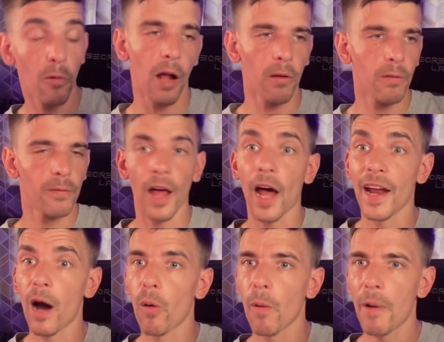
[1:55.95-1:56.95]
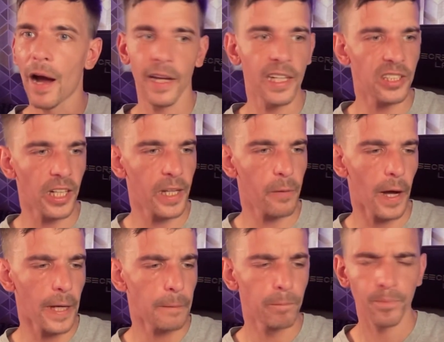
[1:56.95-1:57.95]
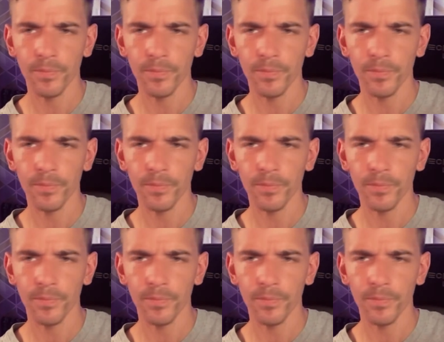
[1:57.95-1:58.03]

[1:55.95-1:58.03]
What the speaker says: Well, an outer package anyway,